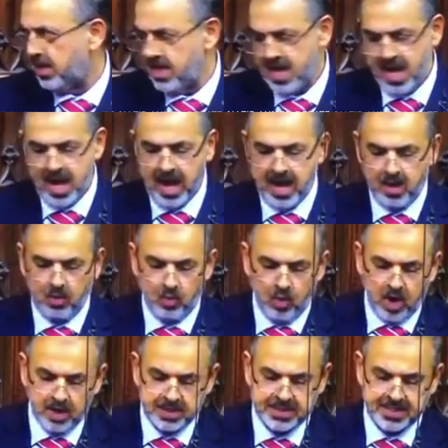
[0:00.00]
uh,
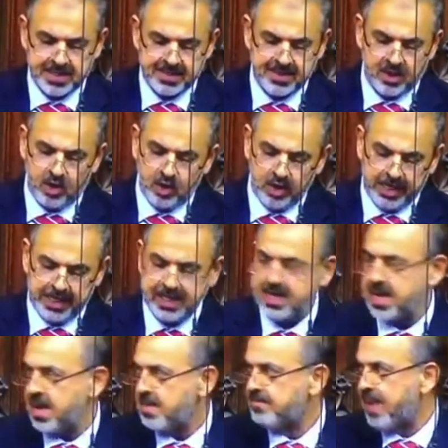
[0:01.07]
what the Holy
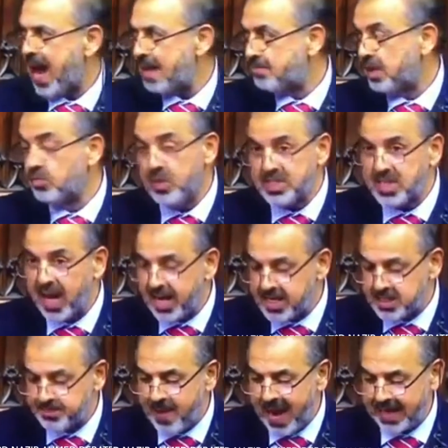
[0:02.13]
Bible, which I
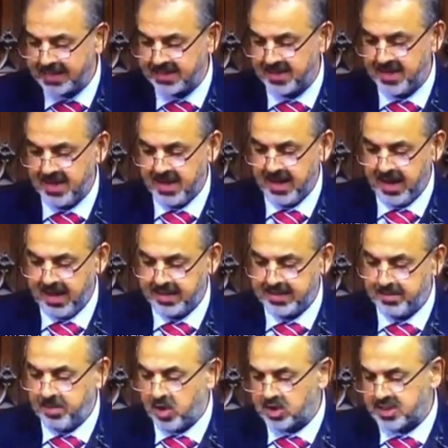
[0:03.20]
respect, uh, the
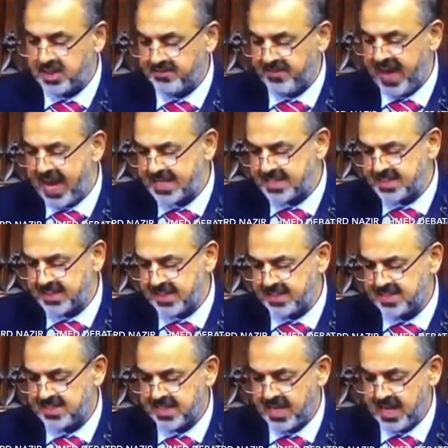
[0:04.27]
books of
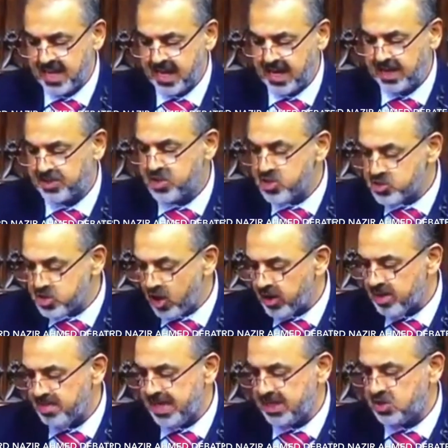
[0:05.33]
Exodus, uh,
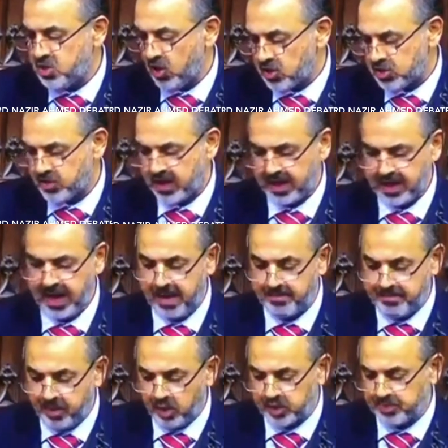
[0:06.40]
Deuteronomy, Joshua, and
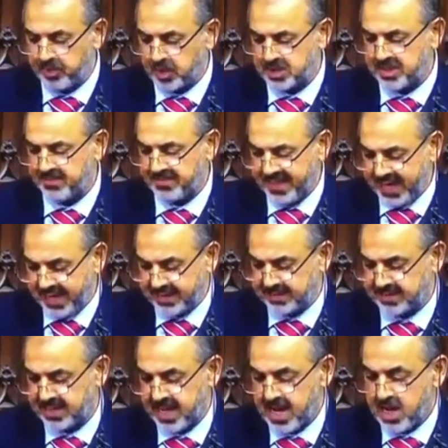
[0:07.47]
both books of Kings
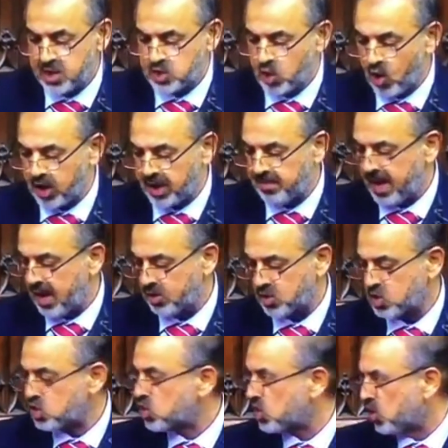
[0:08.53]
talk about
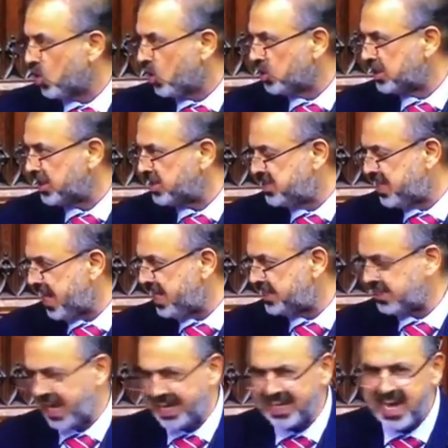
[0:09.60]
slaughter,
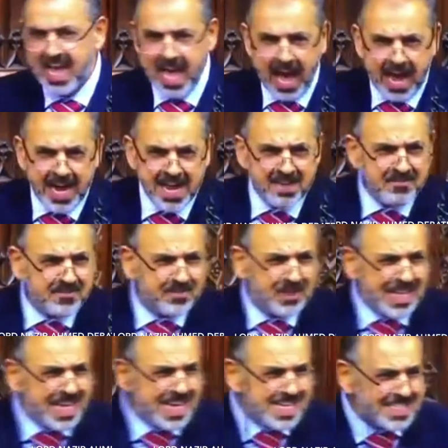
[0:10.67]
genocide. And if
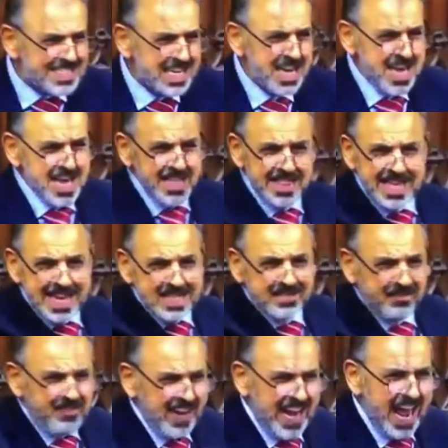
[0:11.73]
these, these
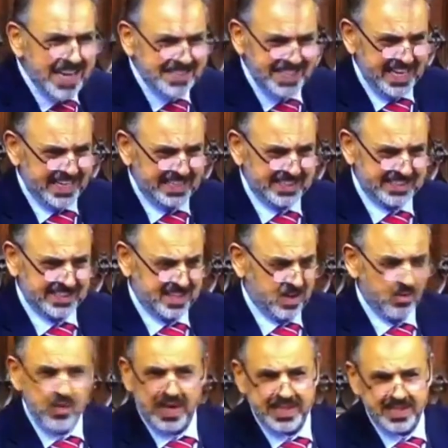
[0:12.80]
fanatics,
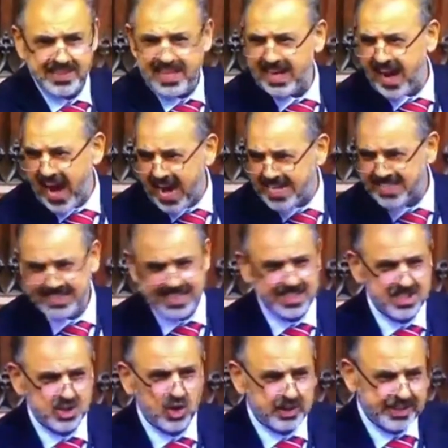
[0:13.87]
whether they're ISIS
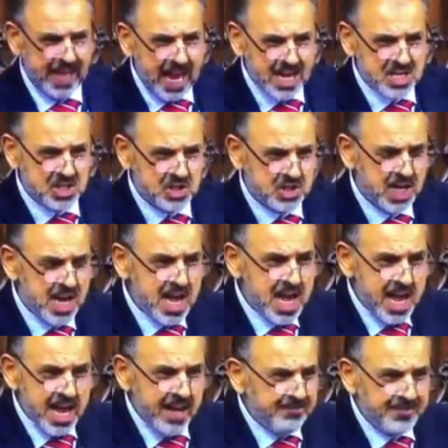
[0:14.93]
or Daesh,
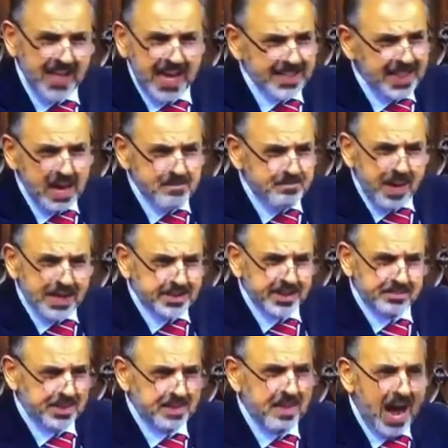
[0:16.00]
if they then picked up
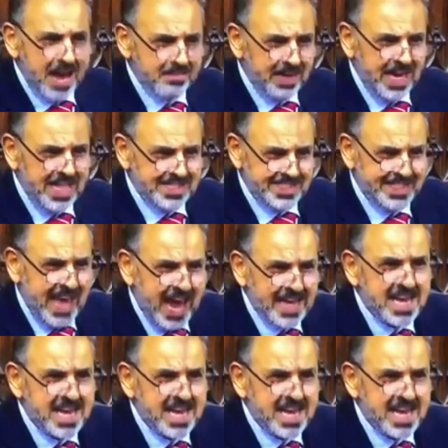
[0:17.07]
the Bible and said,